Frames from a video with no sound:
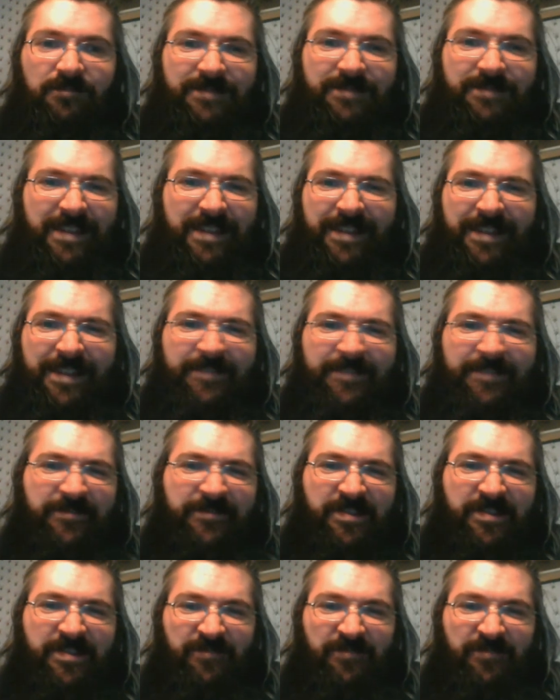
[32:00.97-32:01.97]
Like, you're
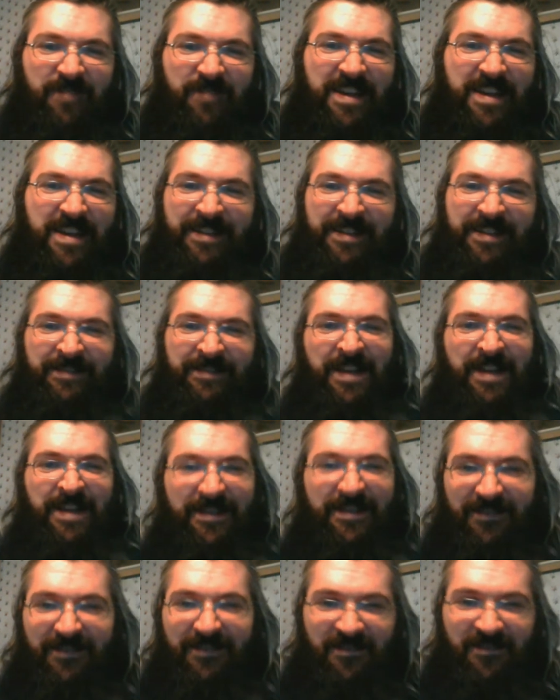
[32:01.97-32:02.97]
just reading,
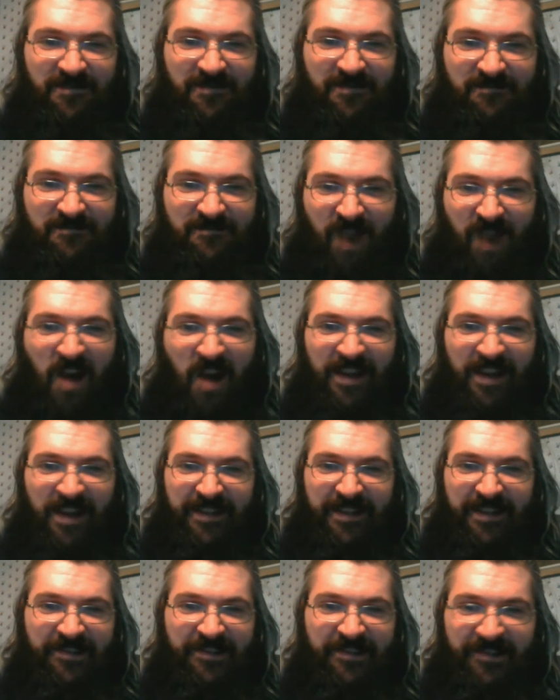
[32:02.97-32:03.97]
like, the
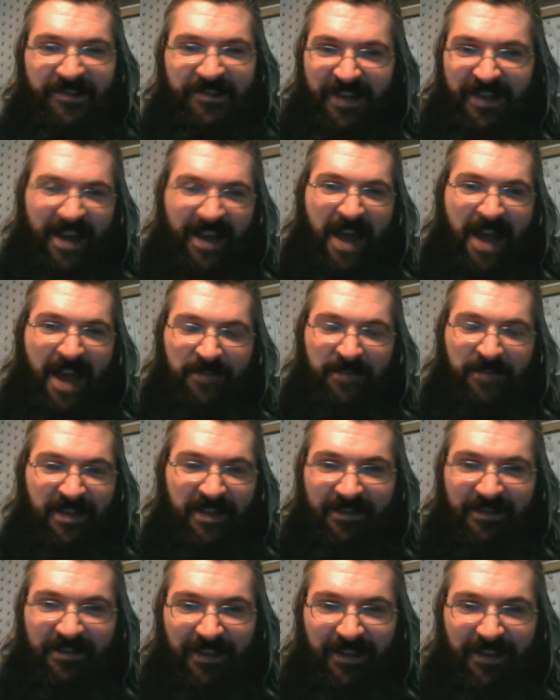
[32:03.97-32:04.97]
marketing shit at me,